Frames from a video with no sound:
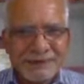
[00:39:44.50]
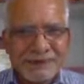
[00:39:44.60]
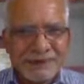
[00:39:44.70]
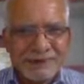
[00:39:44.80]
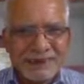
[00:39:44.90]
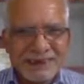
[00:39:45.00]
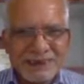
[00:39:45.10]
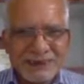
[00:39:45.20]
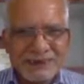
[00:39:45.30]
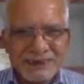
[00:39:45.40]
Well, we'll
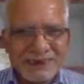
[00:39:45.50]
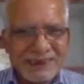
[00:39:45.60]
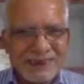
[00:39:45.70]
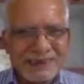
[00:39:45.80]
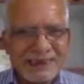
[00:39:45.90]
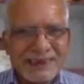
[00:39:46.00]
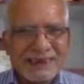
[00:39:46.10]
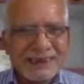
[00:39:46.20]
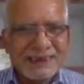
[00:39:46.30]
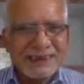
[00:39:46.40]
go through this.
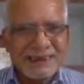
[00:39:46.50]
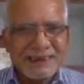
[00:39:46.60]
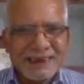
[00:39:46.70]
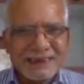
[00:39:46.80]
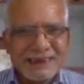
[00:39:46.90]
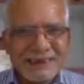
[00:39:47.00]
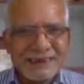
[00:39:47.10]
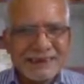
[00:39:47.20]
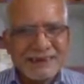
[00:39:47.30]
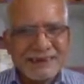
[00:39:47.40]
Uh,
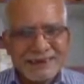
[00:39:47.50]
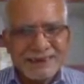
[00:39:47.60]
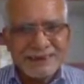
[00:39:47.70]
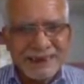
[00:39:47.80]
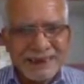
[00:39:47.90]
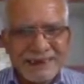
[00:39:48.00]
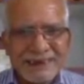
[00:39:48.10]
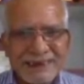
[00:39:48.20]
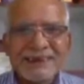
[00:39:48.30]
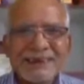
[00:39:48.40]

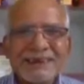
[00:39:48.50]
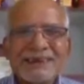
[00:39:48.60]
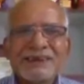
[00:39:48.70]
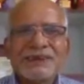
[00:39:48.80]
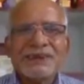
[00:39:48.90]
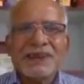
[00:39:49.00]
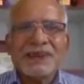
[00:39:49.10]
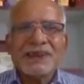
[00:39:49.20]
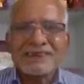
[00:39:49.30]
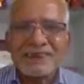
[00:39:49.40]
1919, uh,
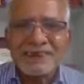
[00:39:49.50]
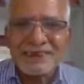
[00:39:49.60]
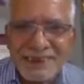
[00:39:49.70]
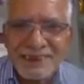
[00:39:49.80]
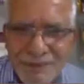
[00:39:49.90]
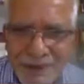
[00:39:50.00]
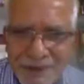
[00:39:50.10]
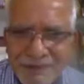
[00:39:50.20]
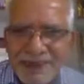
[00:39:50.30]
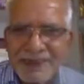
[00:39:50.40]
Joint Secretary, Government
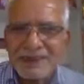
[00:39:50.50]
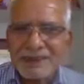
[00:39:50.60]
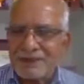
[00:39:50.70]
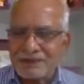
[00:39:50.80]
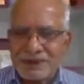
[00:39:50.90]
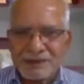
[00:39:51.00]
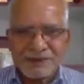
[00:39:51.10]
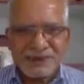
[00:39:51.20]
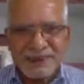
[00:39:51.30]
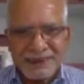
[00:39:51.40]
of India, Reforms
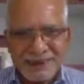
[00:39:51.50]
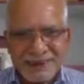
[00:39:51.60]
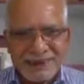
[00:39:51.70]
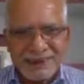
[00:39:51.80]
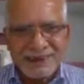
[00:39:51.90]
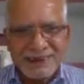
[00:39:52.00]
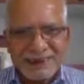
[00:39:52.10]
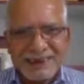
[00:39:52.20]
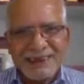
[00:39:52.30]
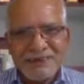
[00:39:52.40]
Commissioner.
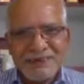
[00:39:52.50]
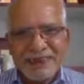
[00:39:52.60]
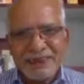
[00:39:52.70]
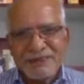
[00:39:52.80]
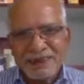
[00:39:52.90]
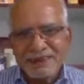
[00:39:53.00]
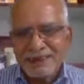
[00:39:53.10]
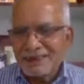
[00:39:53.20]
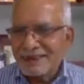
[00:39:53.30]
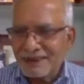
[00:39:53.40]
1921,
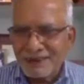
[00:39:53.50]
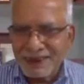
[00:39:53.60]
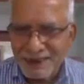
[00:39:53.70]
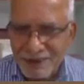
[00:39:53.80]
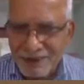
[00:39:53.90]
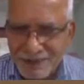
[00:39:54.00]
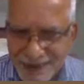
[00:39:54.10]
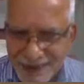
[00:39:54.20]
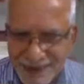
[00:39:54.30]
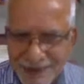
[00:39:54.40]
Governor of
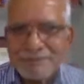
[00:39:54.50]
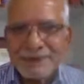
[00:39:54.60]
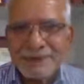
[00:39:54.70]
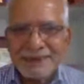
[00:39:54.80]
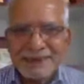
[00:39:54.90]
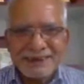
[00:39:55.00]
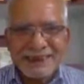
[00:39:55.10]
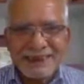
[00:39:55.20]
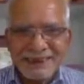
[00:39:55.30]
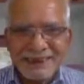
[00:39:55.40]
Assam.
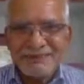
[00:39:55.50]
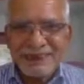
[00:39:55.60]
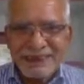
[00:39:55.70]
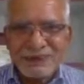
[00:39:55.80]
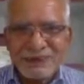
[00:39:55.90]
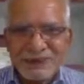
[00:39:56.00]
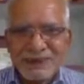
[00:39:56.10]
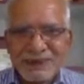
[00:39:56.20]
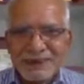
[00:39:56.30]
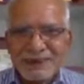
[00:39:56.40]
1922,
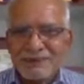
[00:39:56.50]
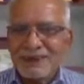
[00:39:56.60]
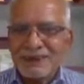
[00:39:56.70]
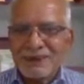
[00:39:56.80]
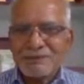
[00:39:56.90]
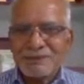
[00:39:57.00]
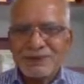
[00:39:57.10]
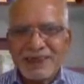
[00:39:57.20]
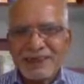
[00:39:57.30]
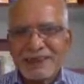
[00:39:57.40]
Governor of
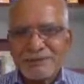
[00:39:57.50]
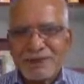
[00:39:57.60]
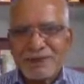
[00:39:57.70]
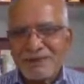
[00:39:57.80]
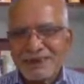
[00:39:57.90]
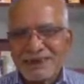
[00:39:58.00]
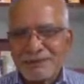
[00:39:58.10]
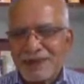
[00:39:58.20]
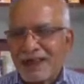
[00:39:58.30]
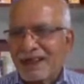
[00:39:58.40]
United Province
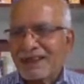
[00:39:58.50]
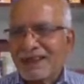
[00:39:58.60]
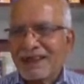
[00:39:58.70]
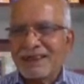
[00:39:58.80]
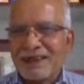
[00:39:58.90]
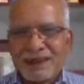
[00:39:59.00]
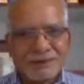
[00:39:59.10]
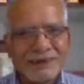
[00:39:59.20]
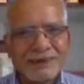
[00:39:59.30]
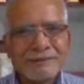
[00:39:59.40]
of Agra and
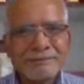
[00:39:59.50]
Oudh.